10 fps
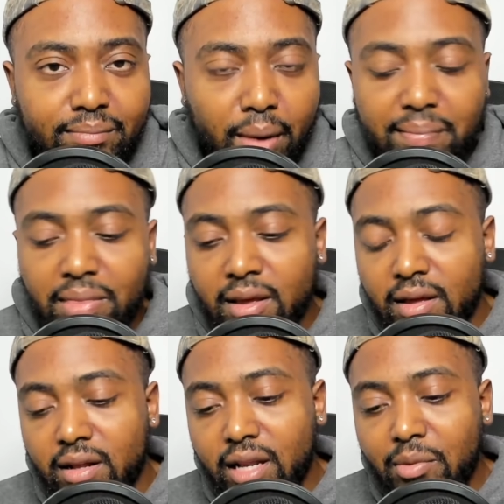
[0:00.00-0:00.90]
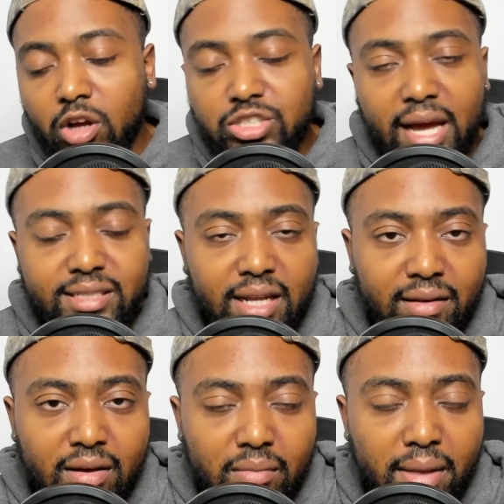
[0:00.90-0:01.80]
But let me know what you guys think.
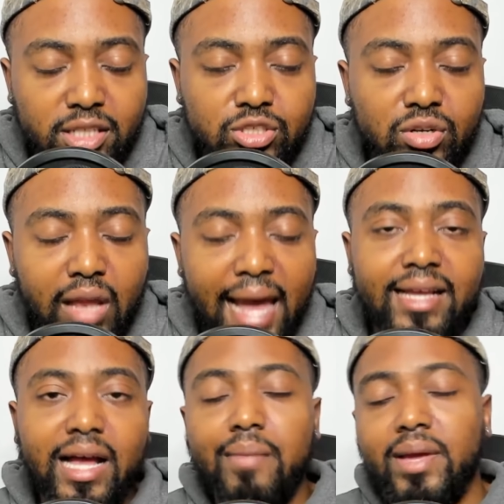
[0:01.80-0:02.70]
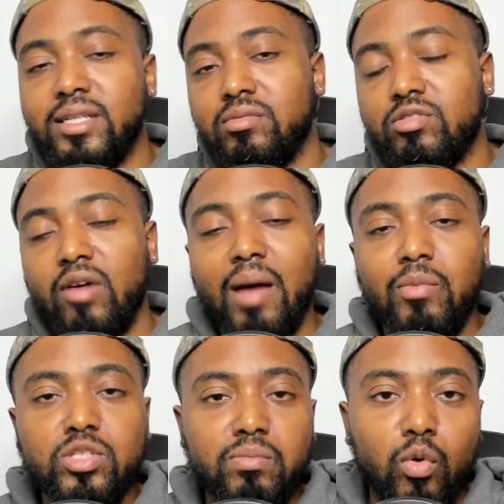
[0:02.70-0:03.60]
Make sure you like, comment, and subscribe.
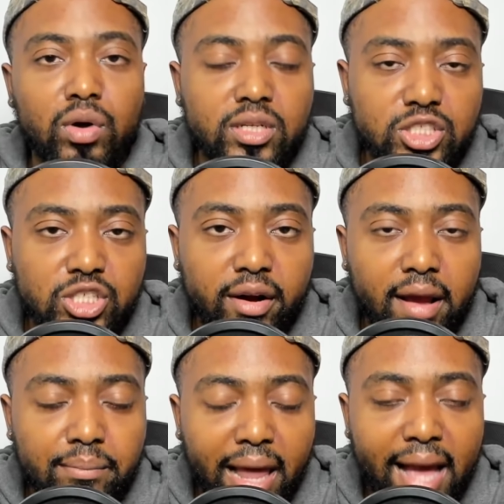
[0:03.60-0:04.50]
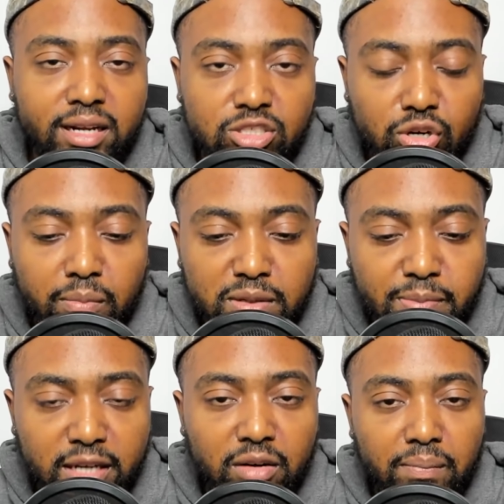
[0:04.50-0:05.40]
Most importantly, share a Black Conservative Perspective.